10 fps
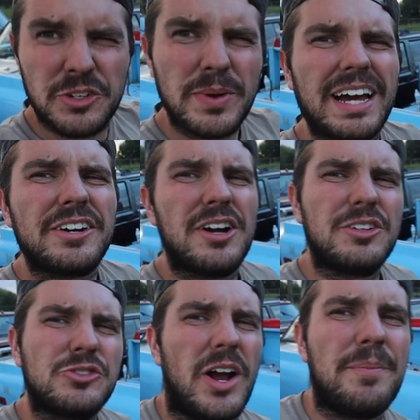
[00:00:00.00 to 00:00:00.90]
So we got her
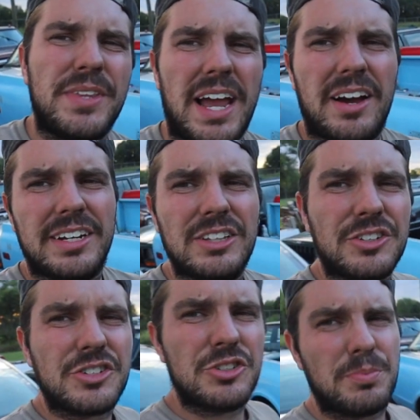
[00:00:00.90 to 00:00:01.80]
all dropped down. It
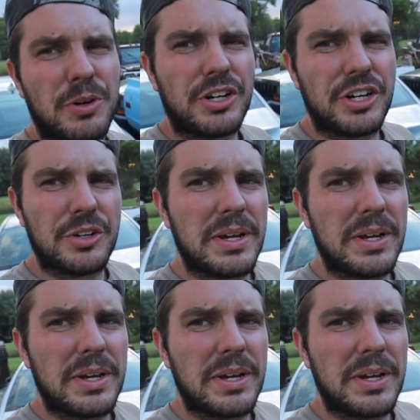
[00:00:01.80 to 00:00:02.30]
looks super good.